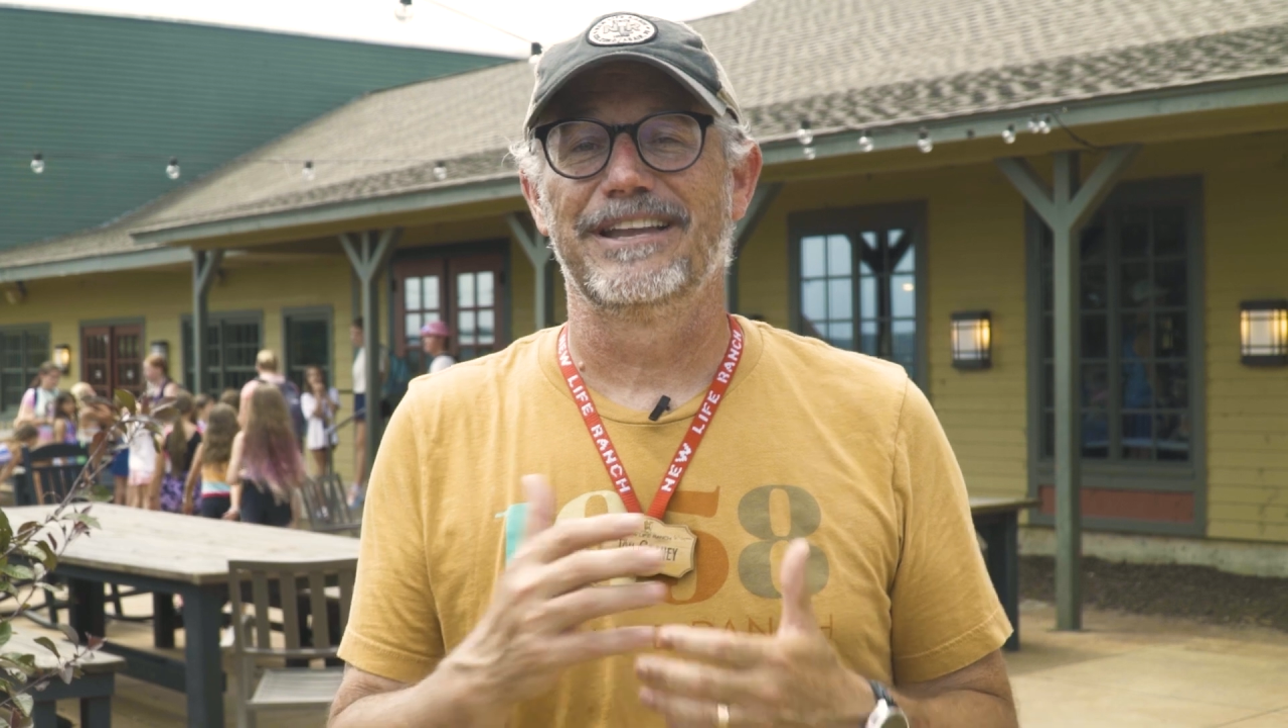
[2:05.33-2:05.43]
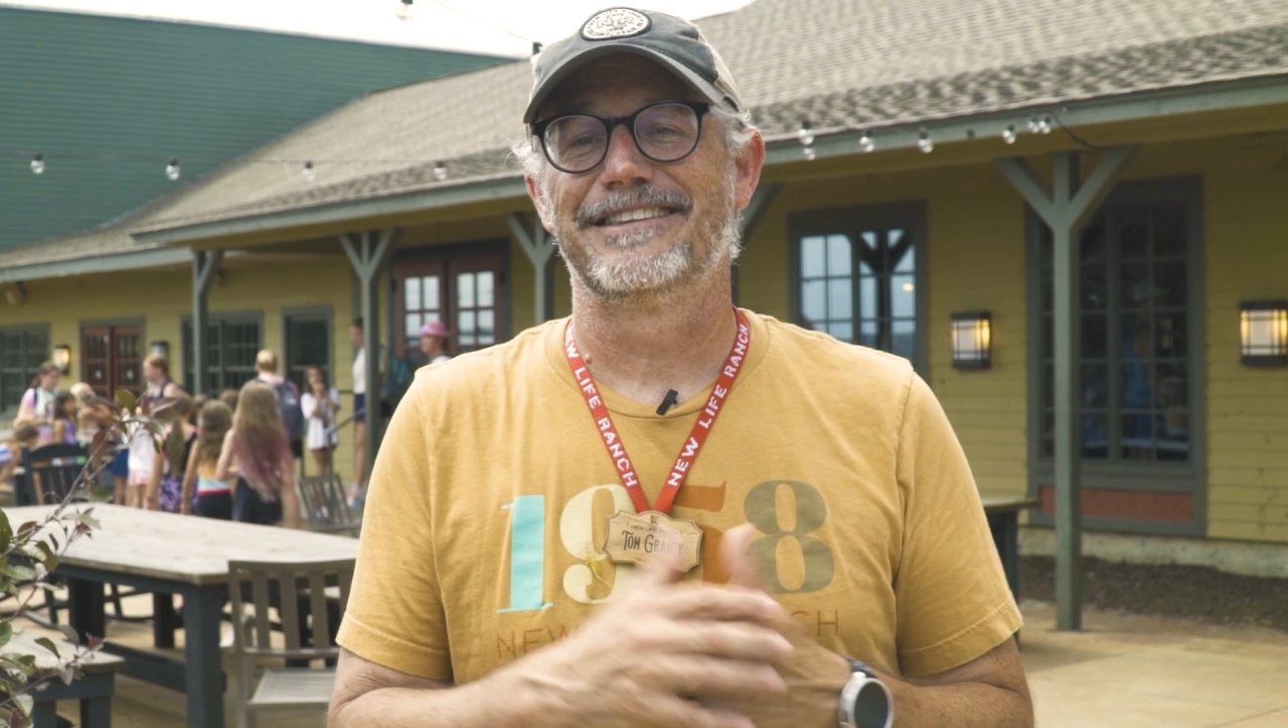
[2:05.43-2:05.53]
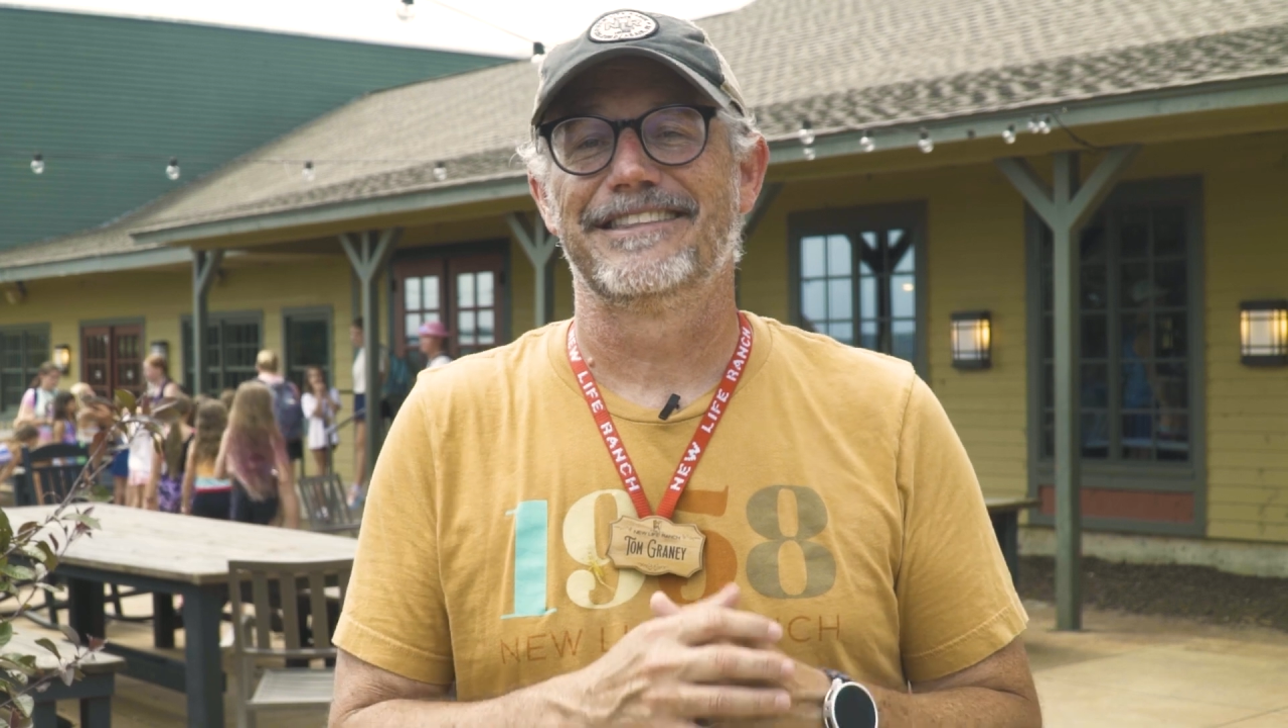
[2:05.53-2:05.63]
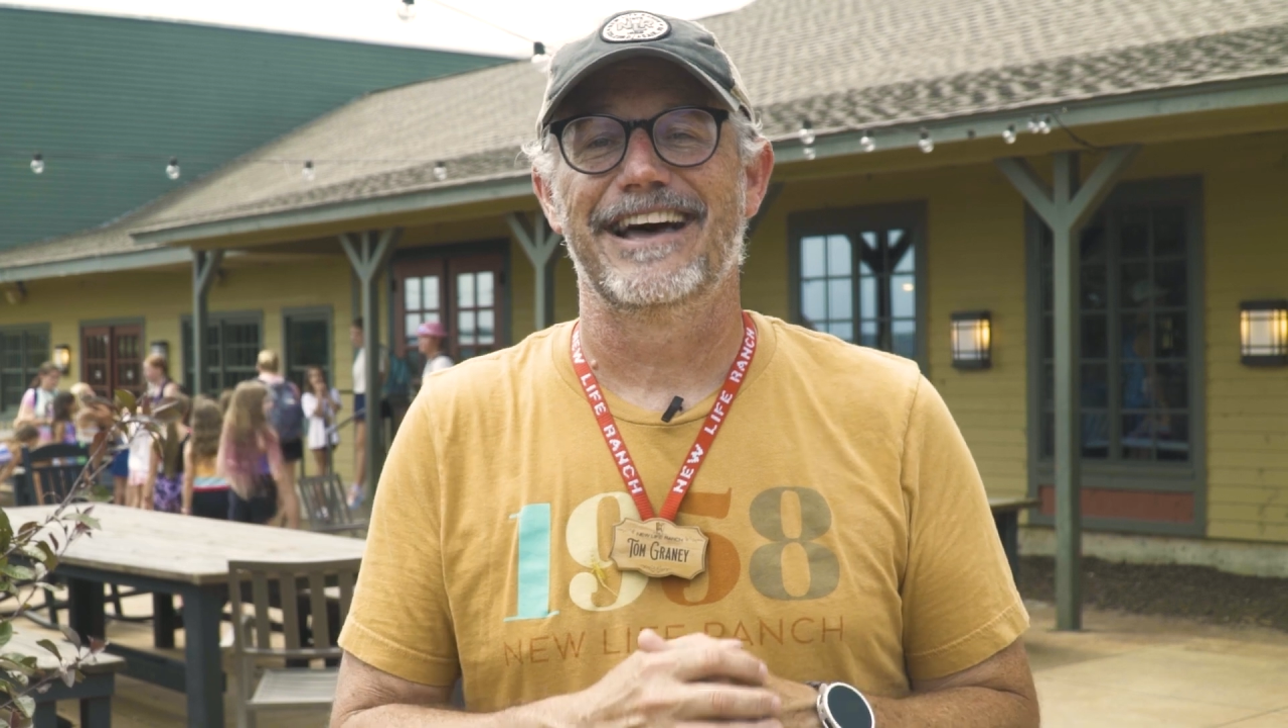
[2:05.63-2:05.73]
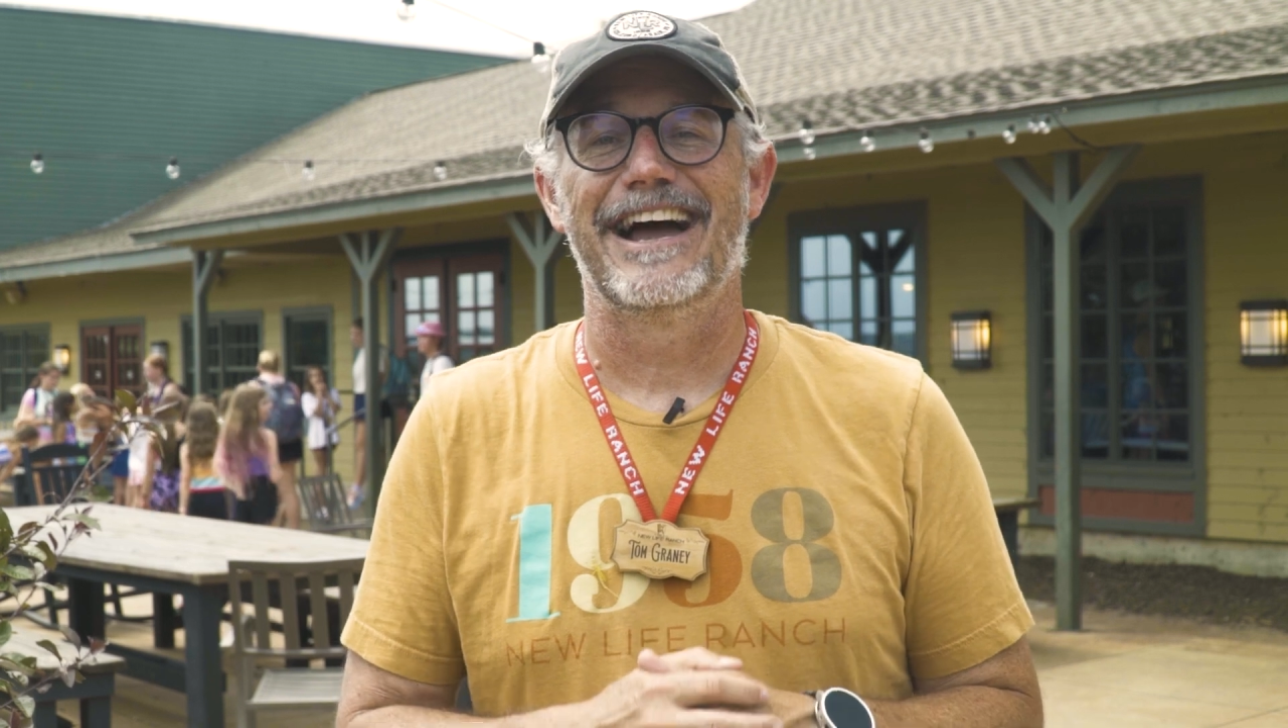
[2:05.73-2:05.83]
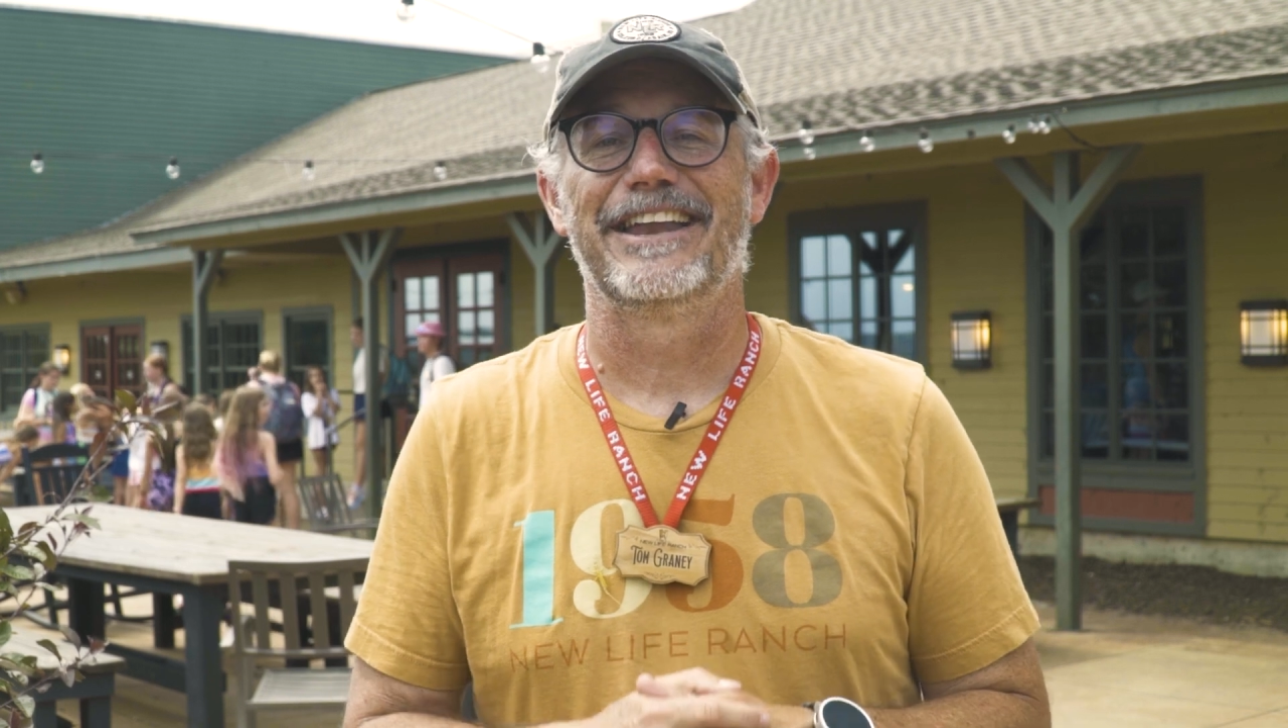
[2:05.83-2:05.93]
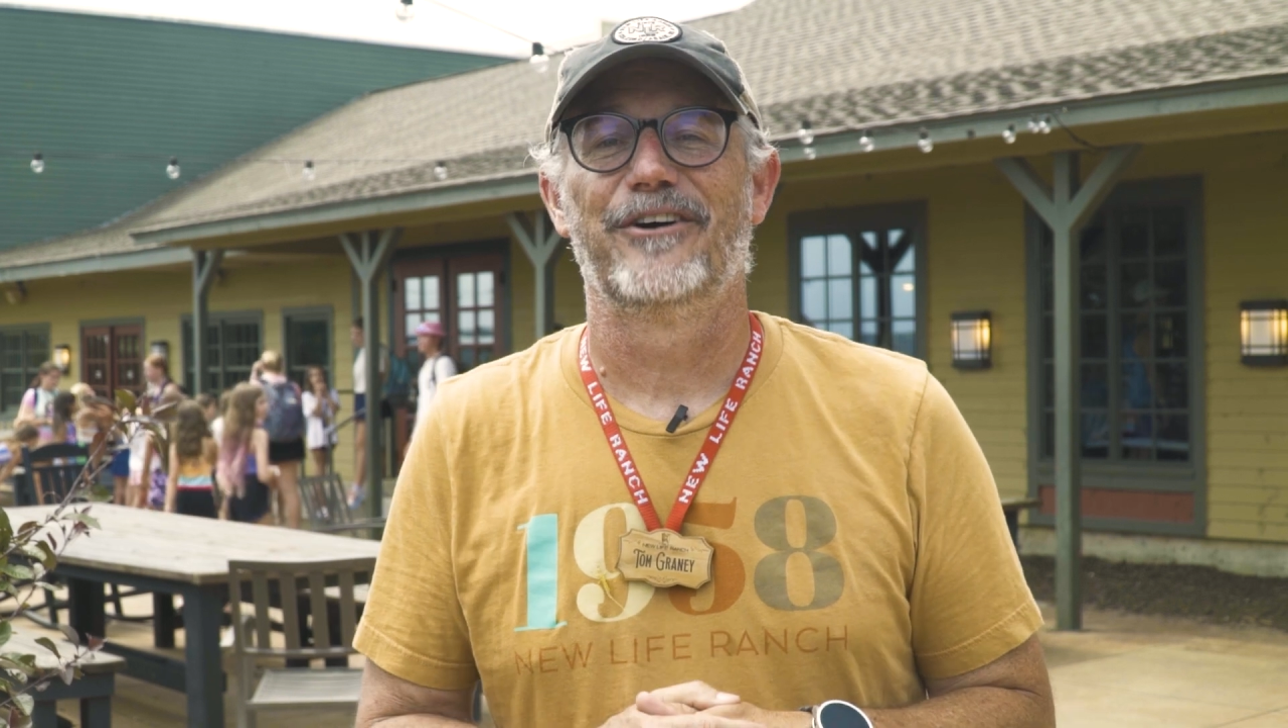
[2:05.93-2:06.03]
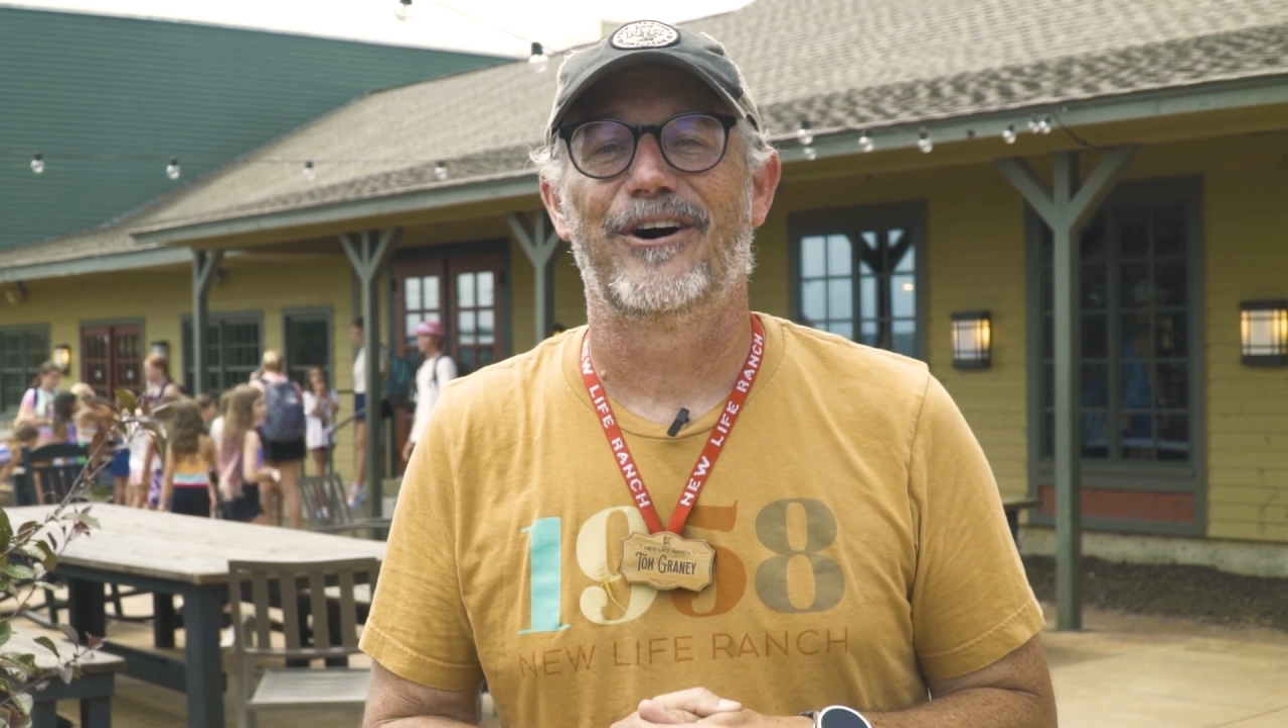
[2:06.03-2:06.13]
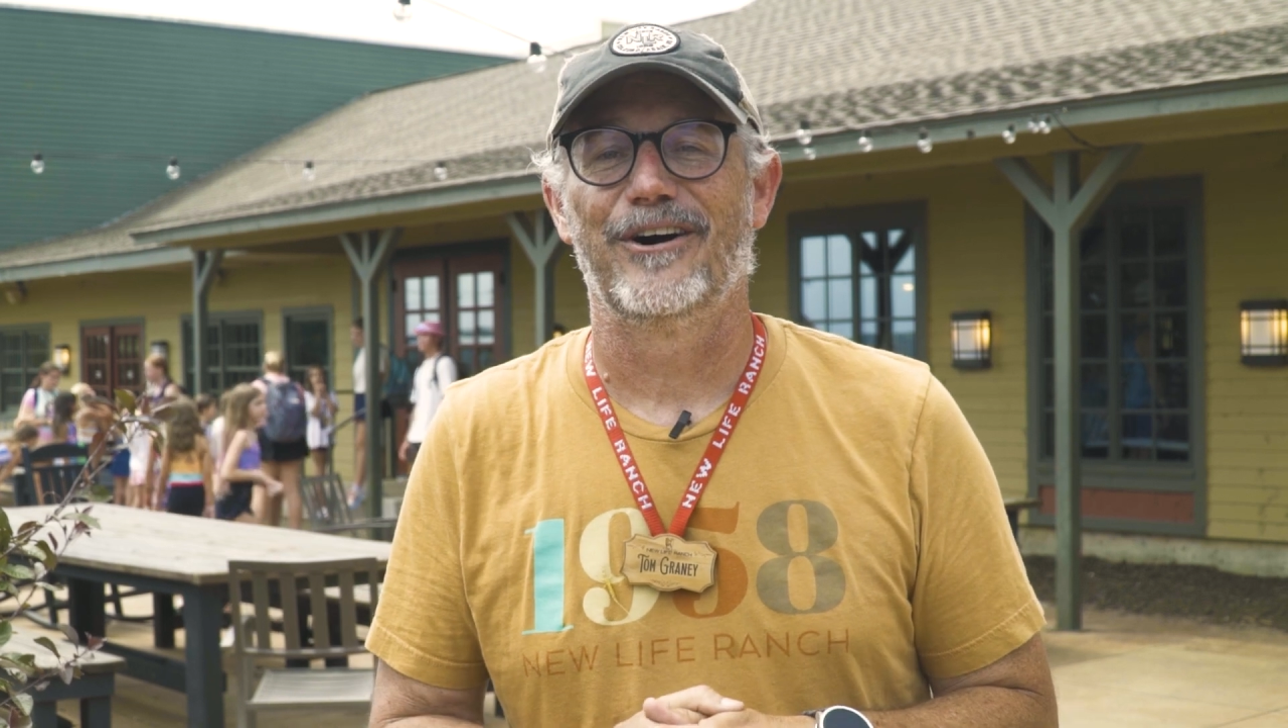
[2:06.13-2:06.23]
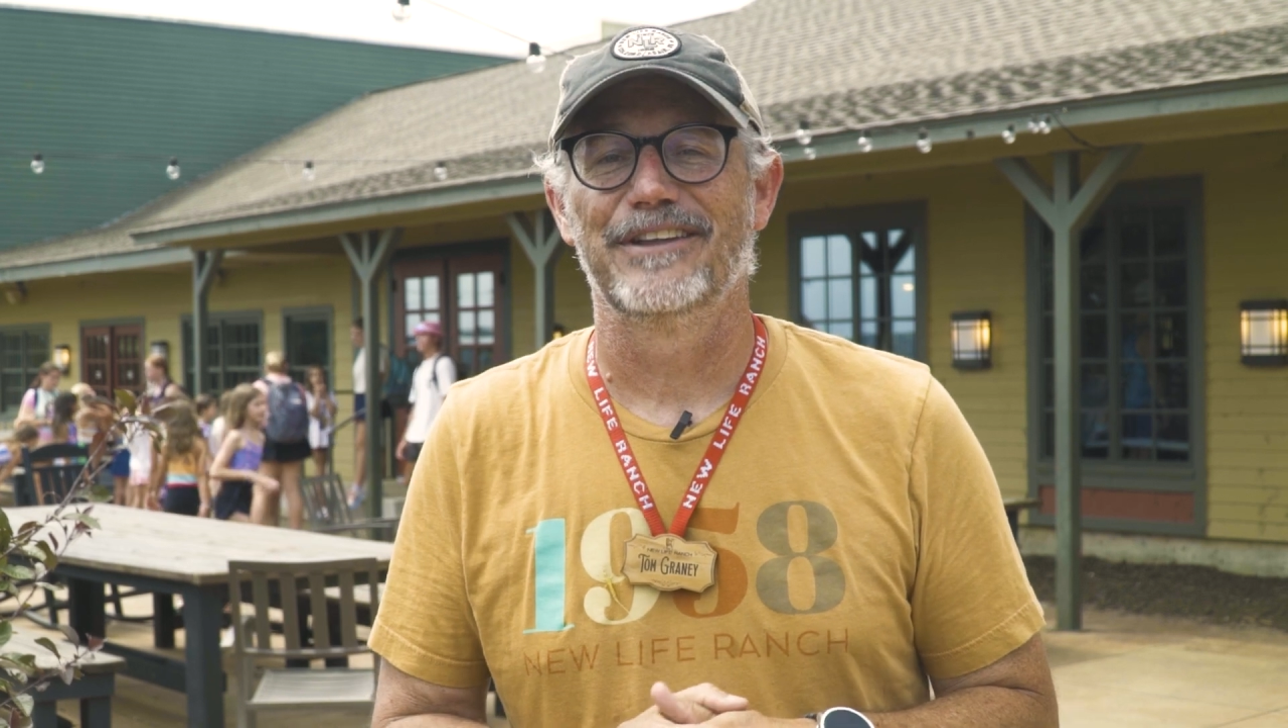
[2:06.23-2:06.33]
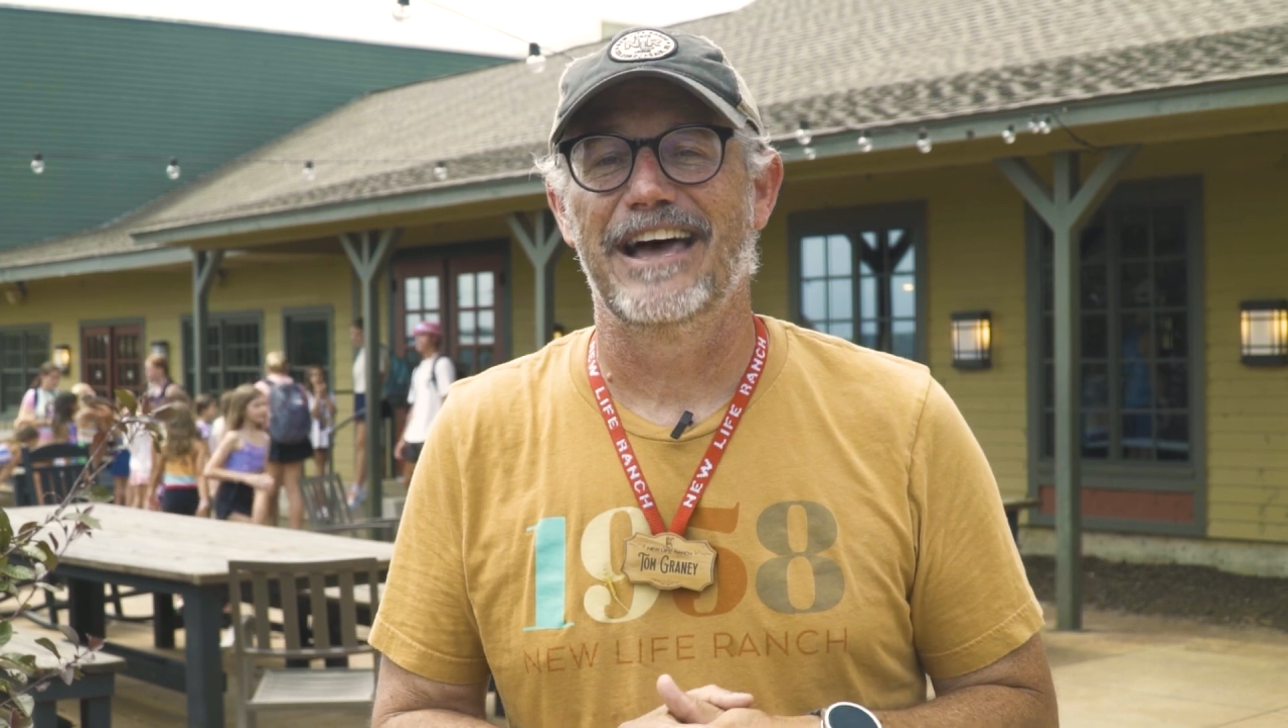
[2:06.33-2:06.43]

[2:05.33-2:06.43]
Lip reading: into the dining hall